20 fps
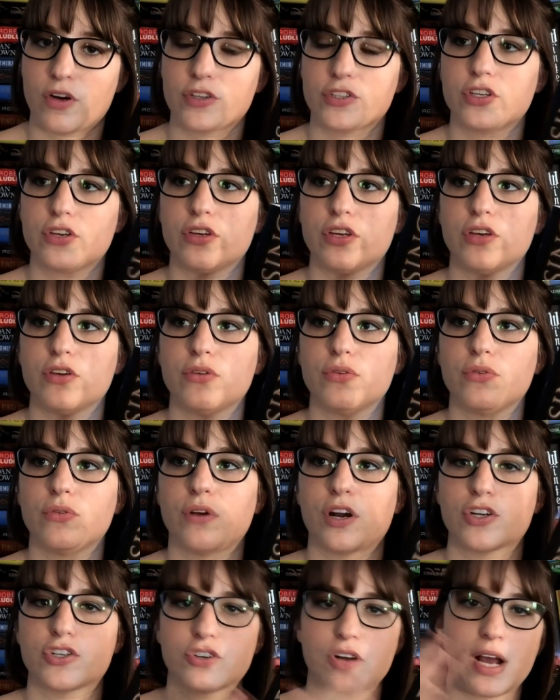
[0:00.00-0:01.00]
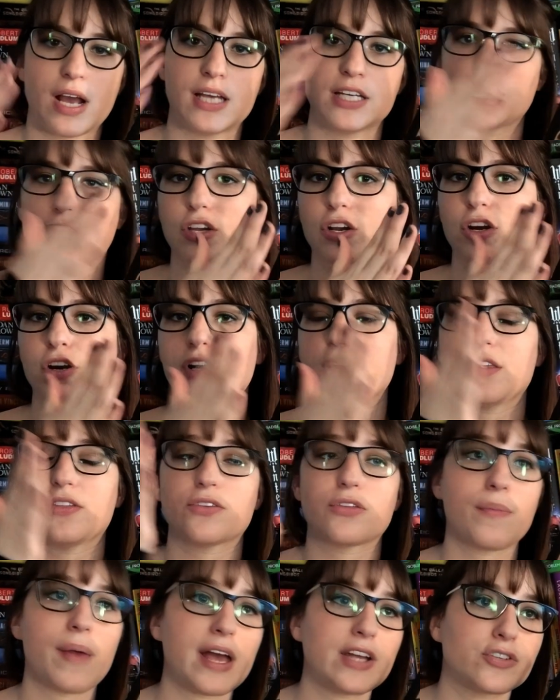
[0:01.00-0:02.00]
So you are trying to learn either
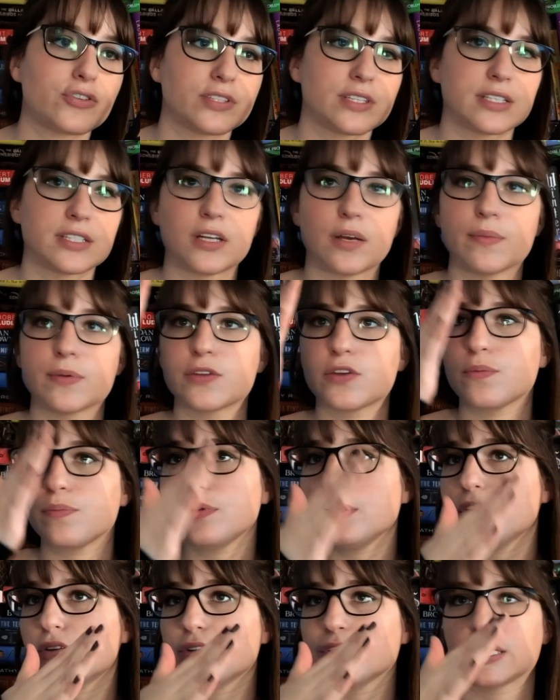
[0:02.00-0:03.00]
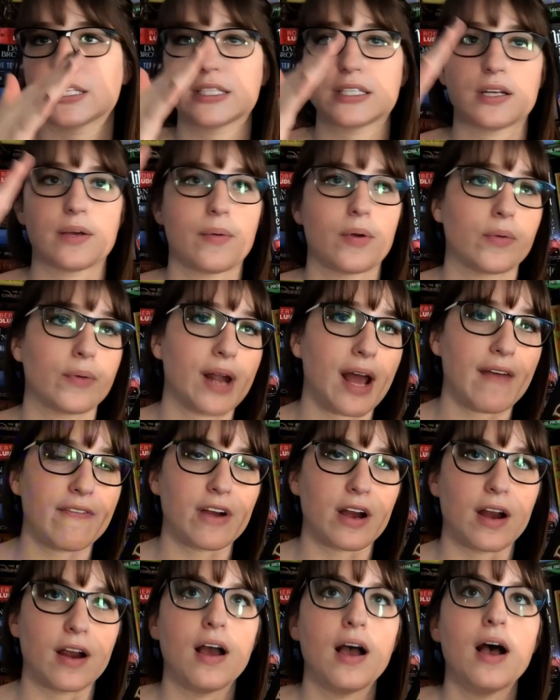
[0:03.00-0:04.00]
the magical system or their political system or whatever.